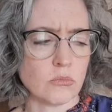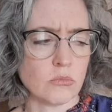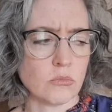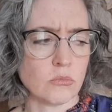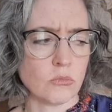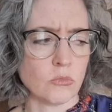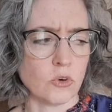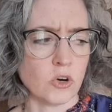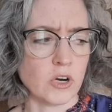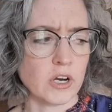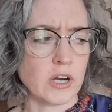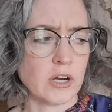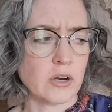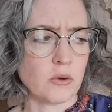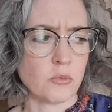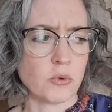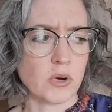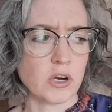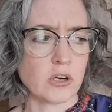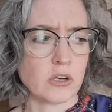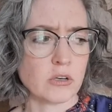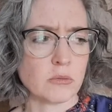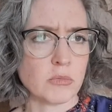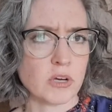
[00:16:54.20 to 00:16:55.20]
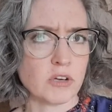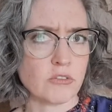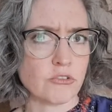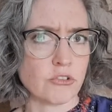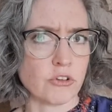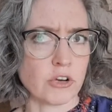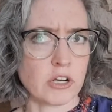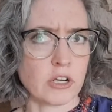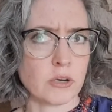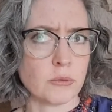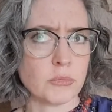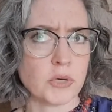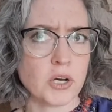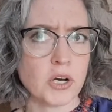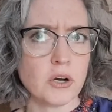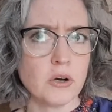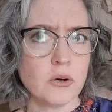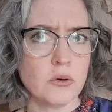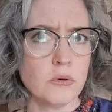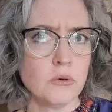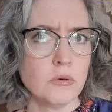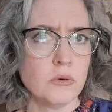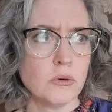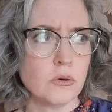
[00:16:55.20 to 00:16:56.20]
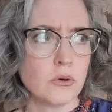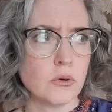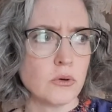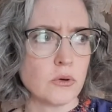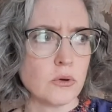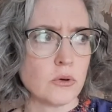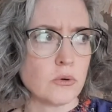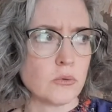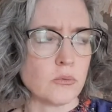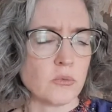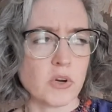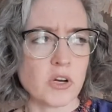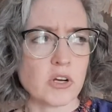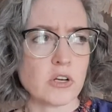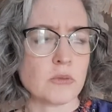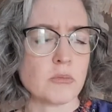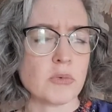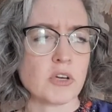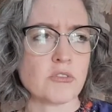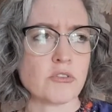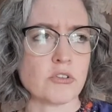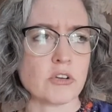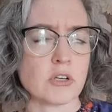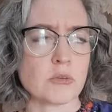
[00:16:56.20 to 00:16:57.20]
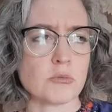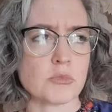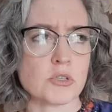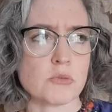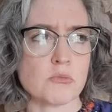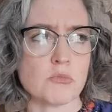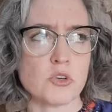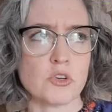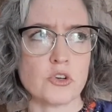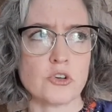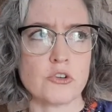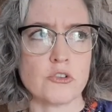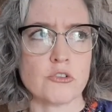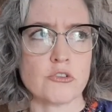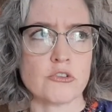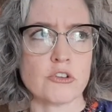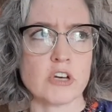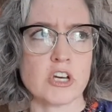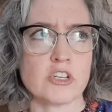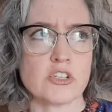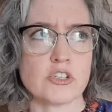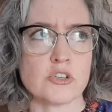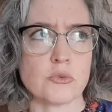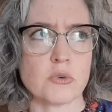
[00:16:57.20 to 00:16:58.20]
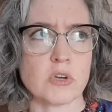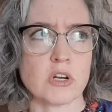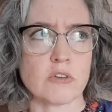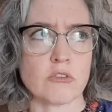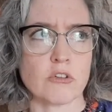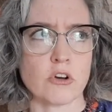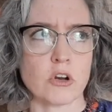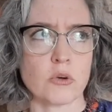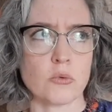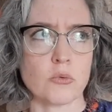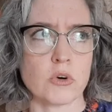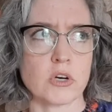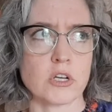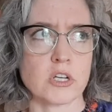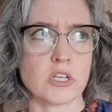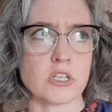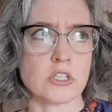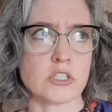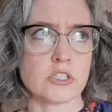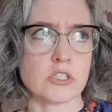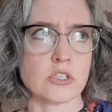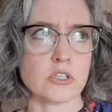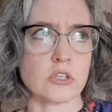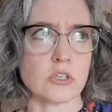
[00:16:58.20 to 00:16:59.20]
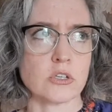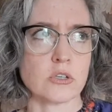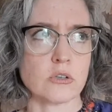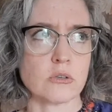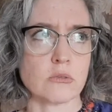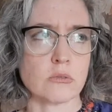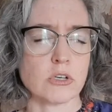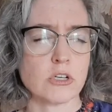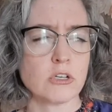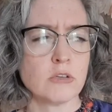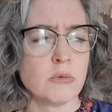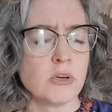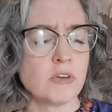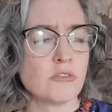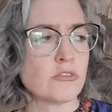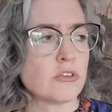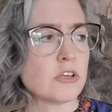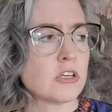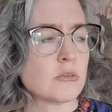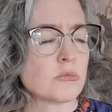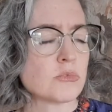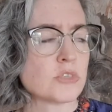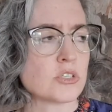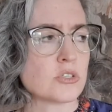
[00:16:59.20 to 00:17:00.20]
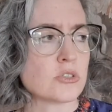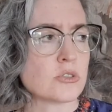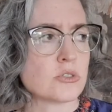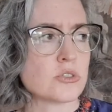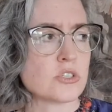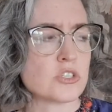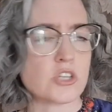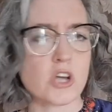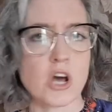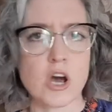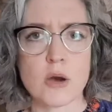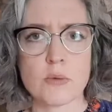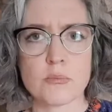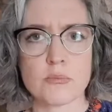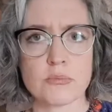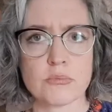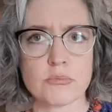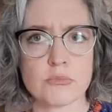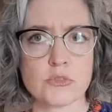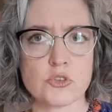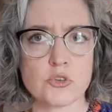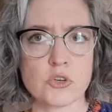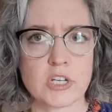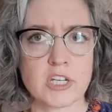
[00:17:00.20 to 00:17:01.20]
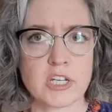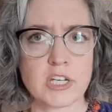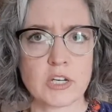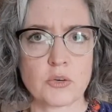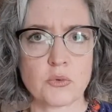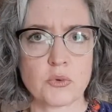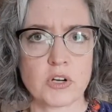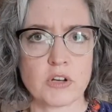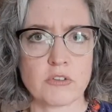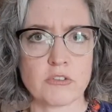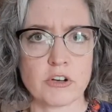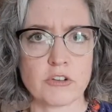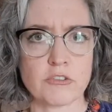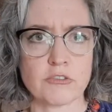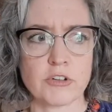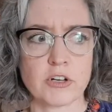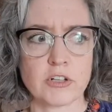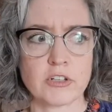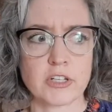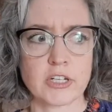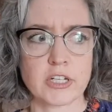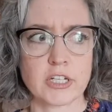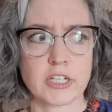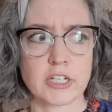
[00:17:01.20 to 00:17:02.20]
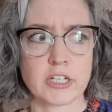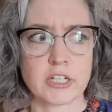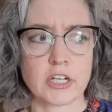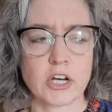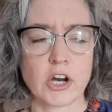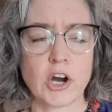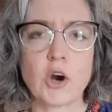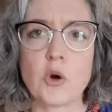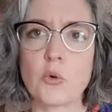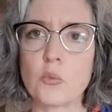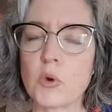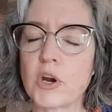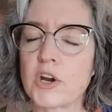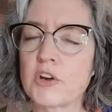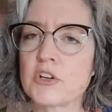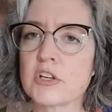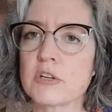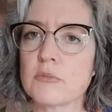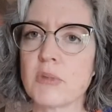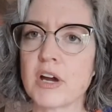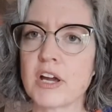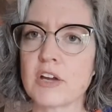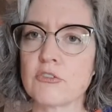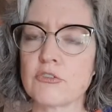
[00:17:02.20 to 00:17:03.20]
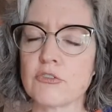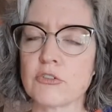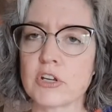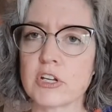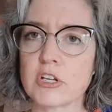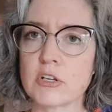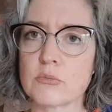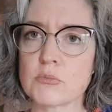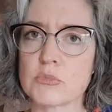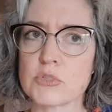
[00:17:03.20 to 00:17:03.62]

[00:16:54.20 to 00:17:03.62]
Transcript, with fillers: where, where did my freedom go? Where did my freedom to move and do whatever I wanted to? Where did my freedom to stop drinking whenever I felt like it go? Where did my freedom